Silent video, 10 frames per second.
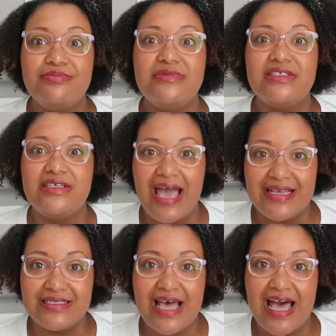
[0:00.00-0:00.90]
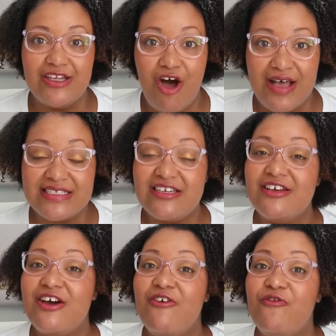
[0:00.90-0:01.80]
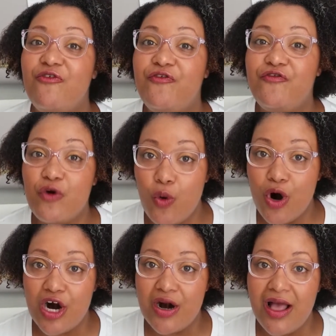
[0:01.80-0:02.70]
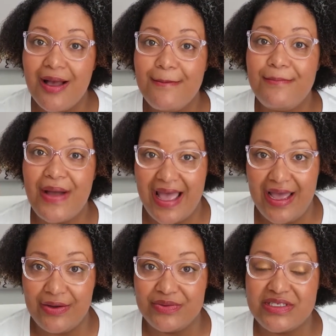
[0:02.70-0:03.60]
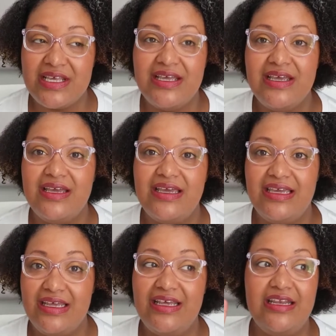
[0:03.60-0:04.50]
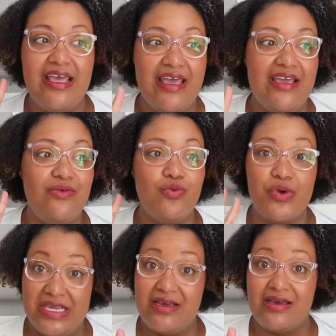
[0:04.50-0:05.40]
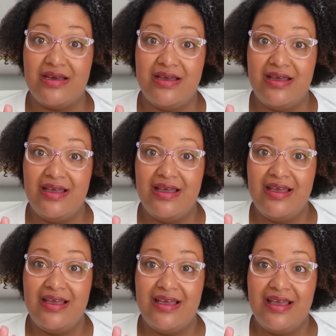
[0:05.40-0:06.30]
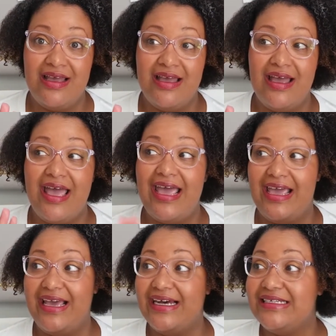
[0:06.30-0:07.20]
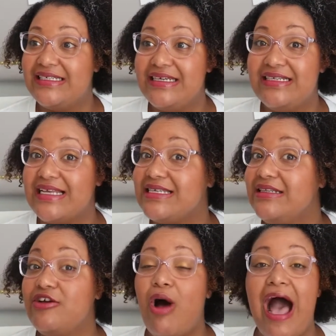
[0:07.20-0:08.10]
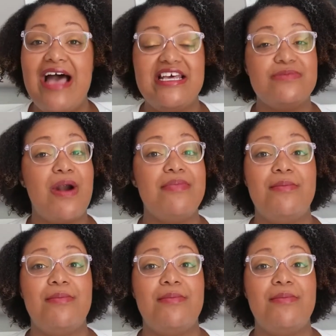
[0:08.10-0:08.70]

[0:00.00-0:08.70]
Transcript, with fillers: Yes, I lost 4 pounds in a week, and that's a little high. That's probably